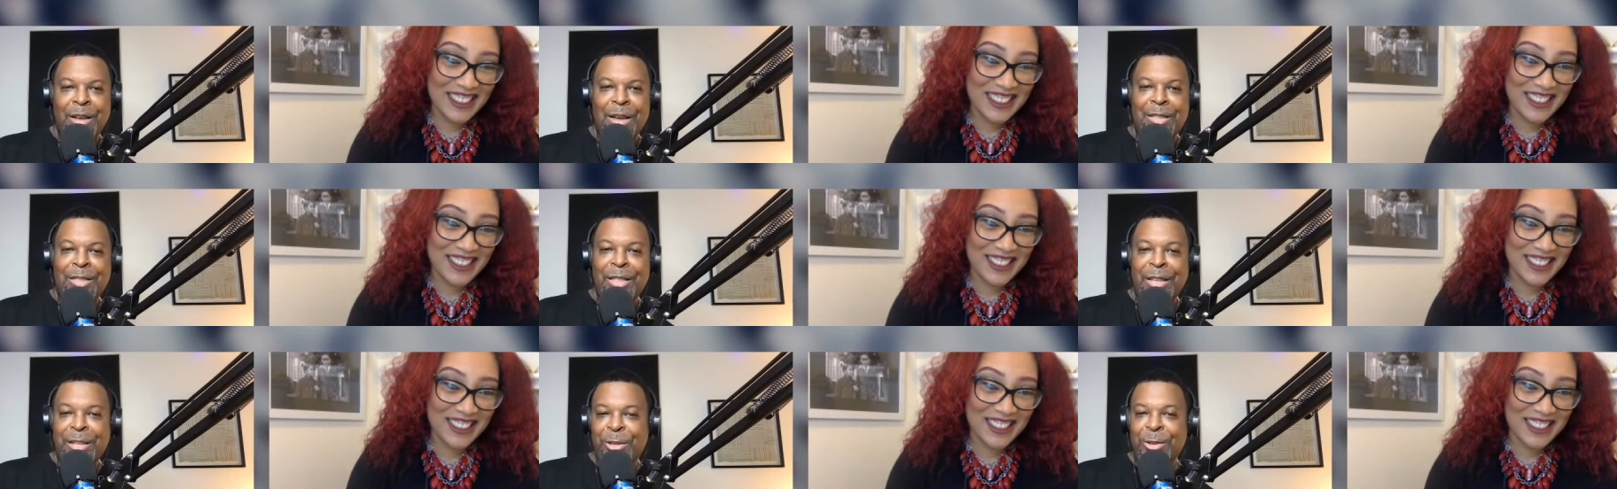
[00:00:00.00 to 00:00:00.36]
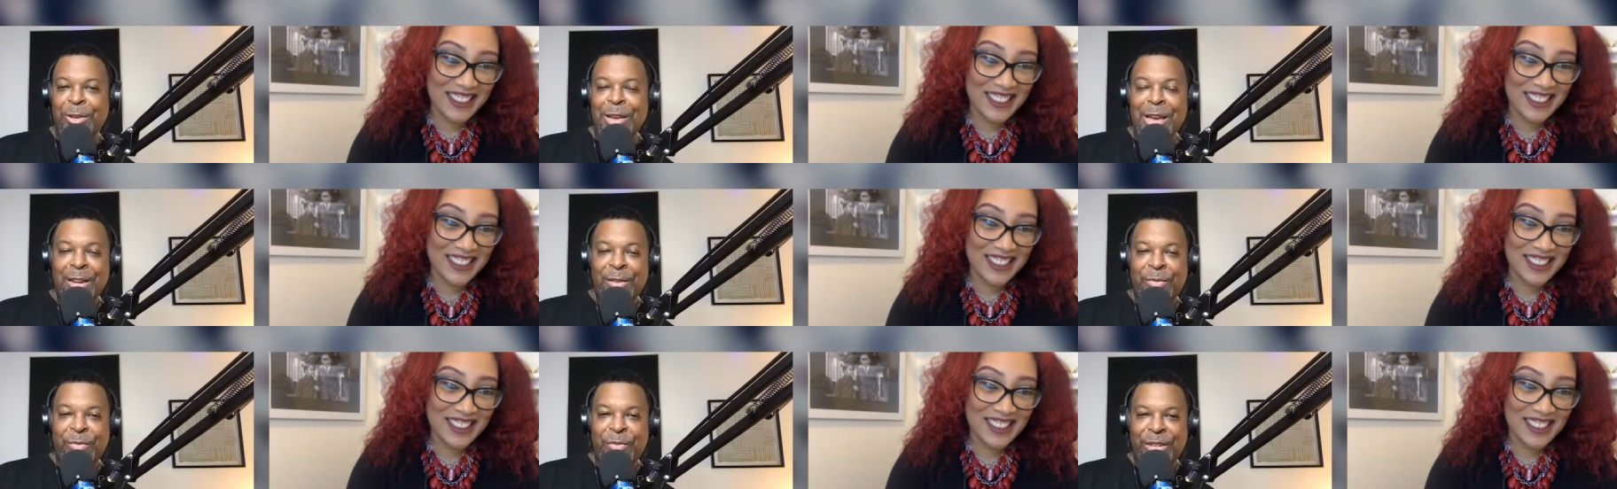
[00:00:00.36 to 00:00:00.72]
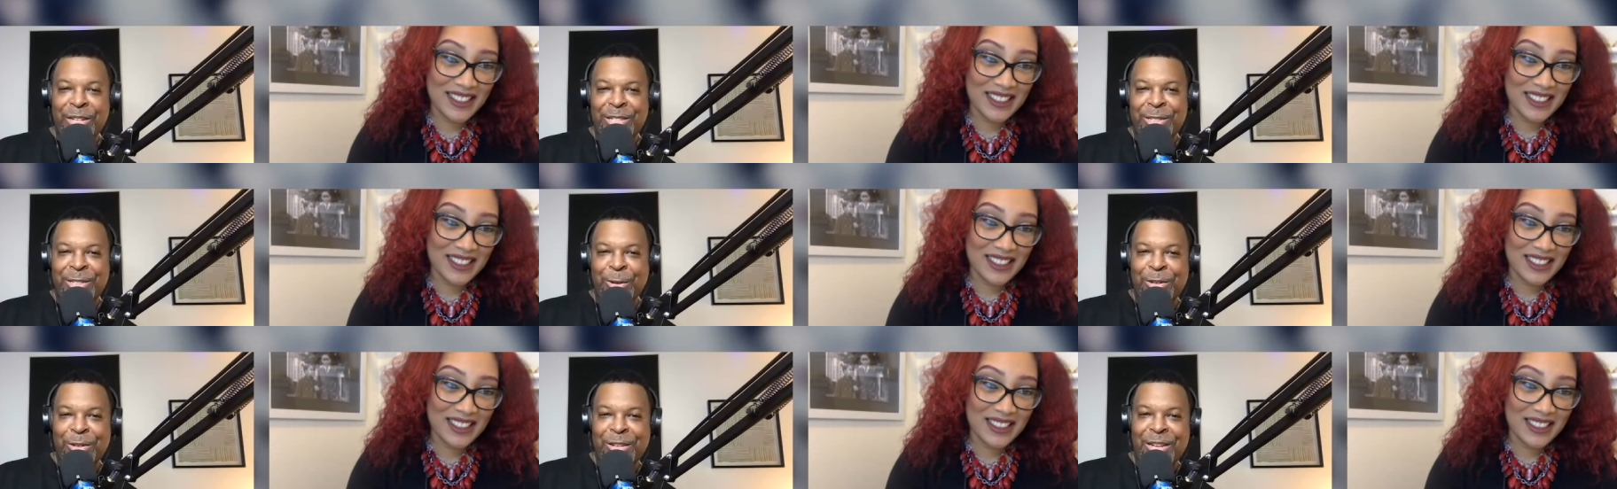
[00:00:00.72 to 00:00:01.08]
Speaker 1: I think you got to
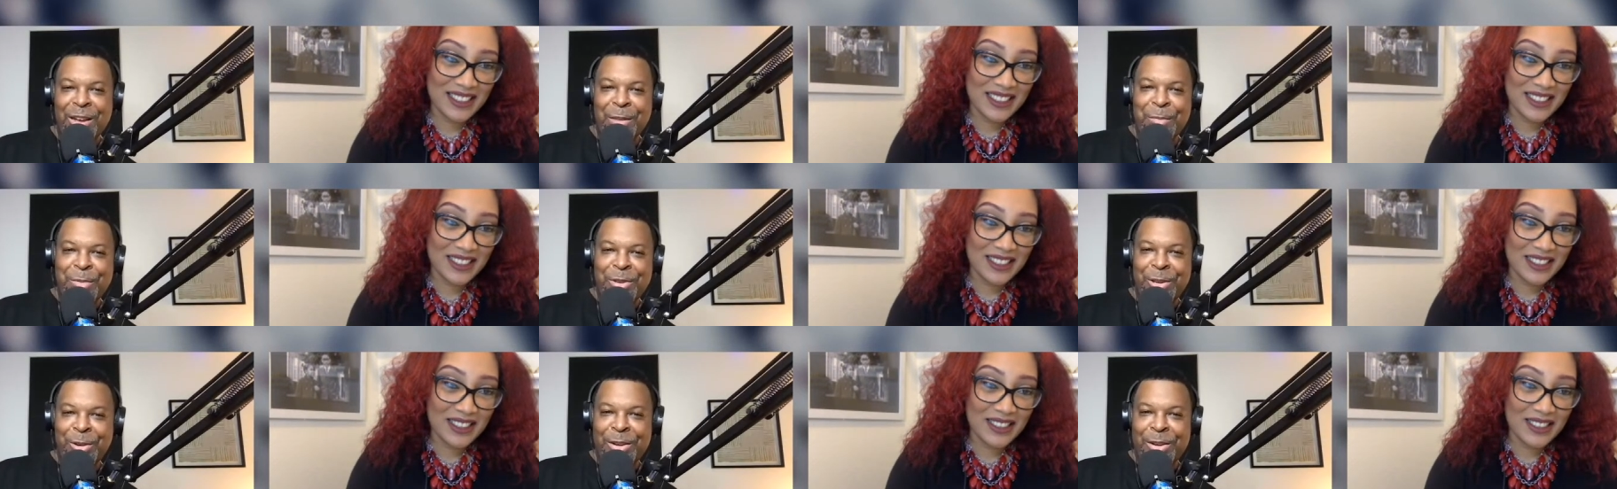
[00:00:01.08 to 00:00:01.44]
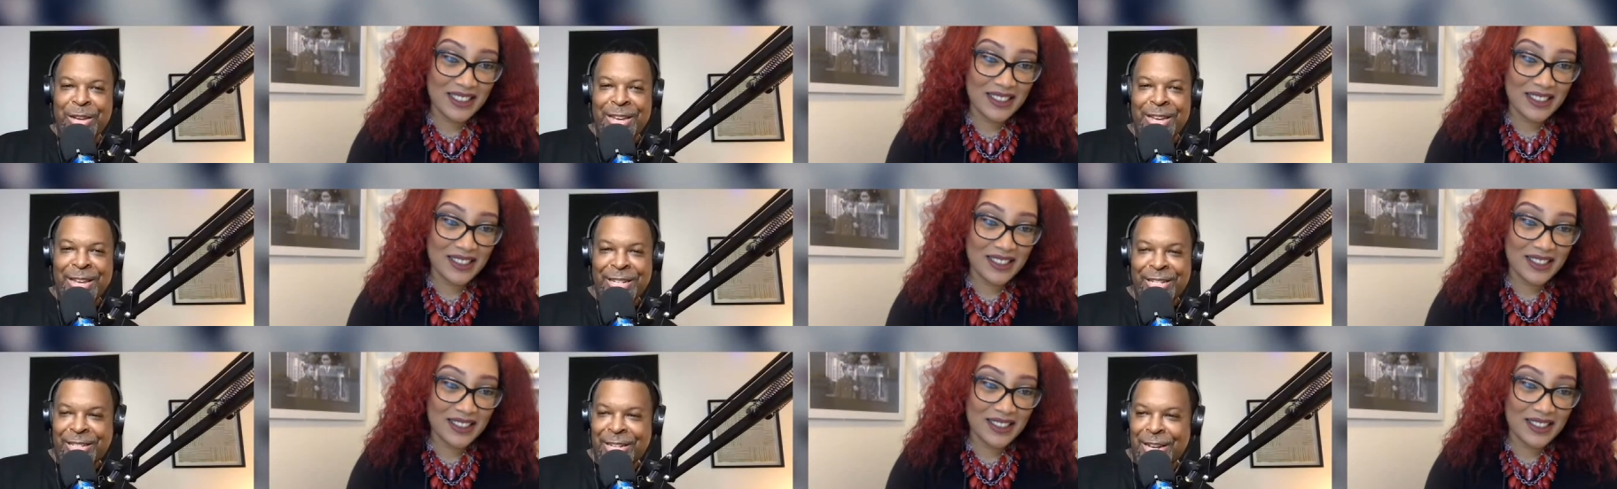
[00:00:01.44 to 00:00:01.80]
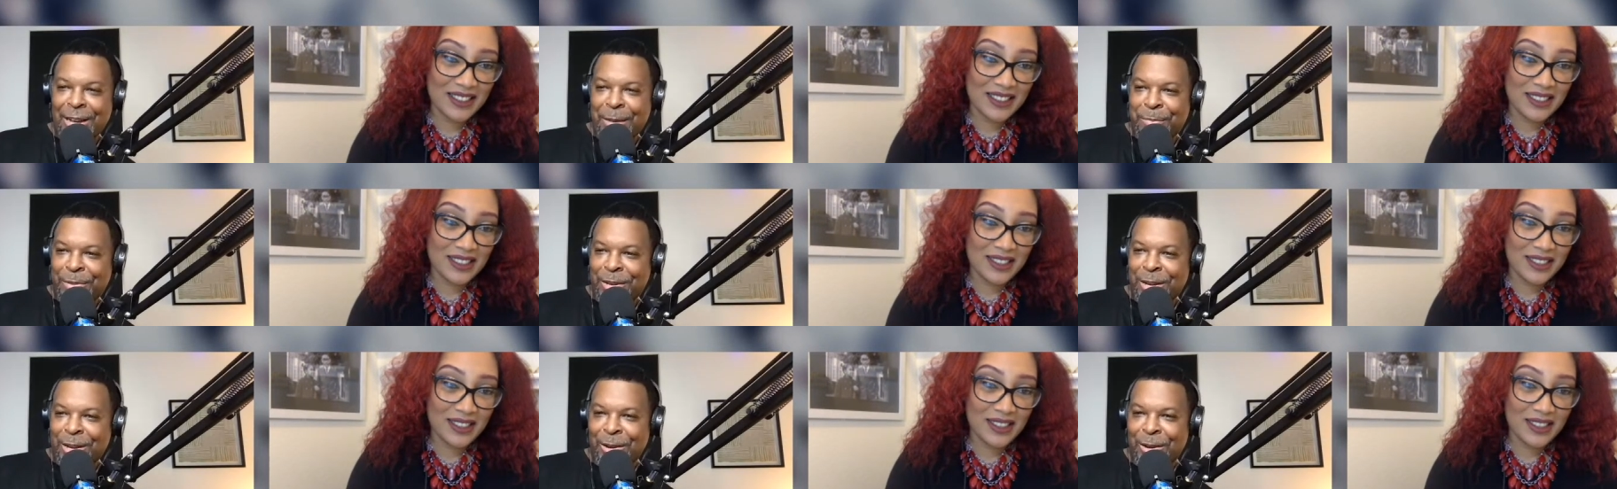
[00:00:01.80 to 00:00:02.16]
fix your camera. Your head
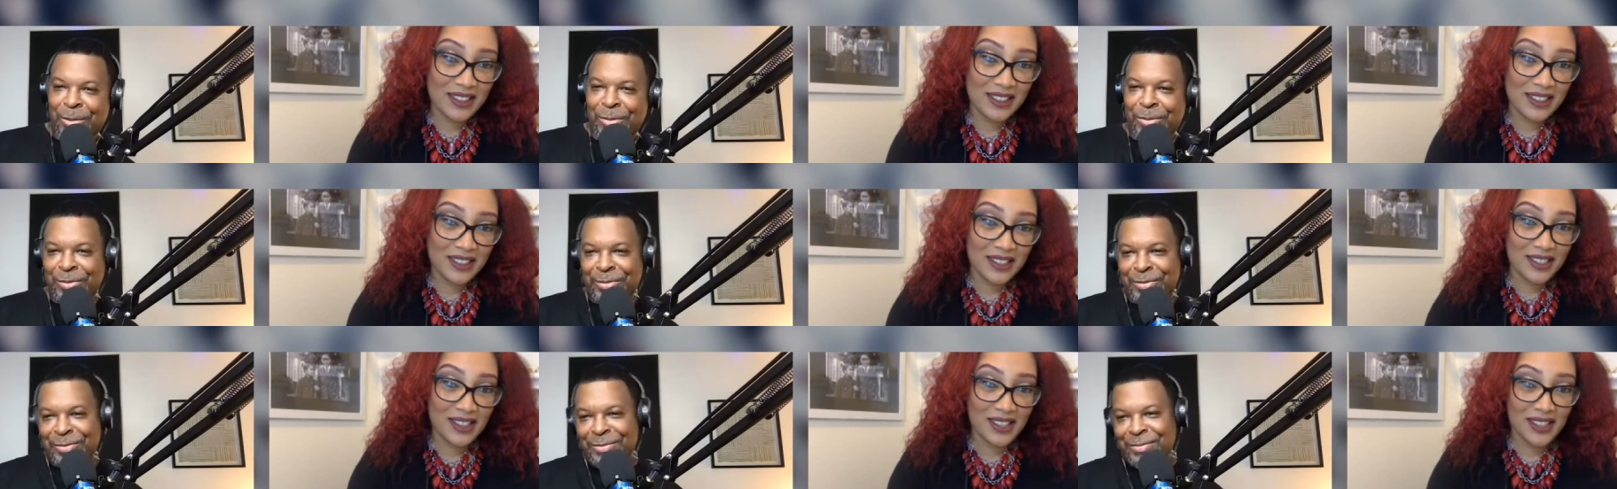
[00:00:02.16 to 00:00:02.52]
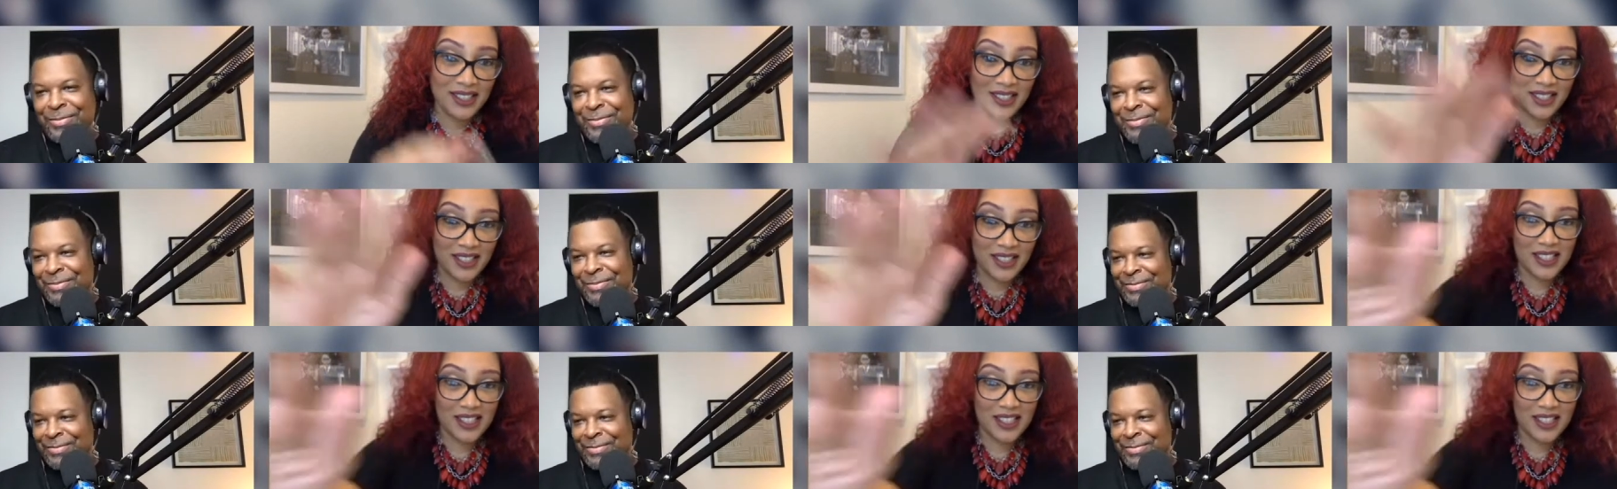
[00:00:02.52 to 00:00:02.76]
chopped off.